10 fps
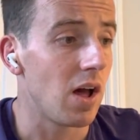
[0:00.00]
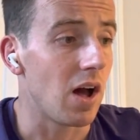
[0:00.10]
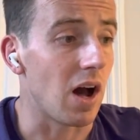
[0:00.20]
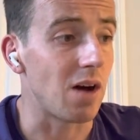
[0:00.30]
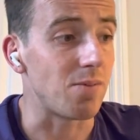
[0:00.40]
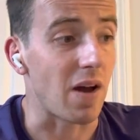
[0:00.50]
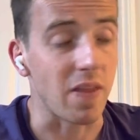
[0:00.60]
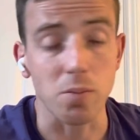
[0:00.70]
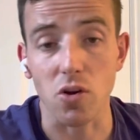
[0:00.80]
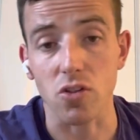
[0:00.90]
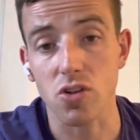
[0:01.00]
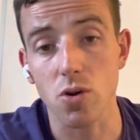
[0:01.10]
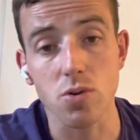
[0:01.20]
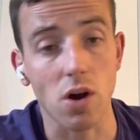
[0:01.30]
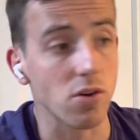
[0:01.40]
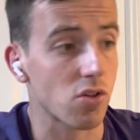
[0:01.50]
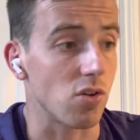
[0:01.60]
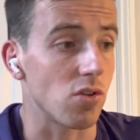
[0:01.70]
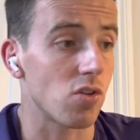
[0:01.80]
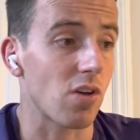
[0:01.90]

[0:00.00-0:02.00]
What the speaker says: And then we've got the 2 youngsters,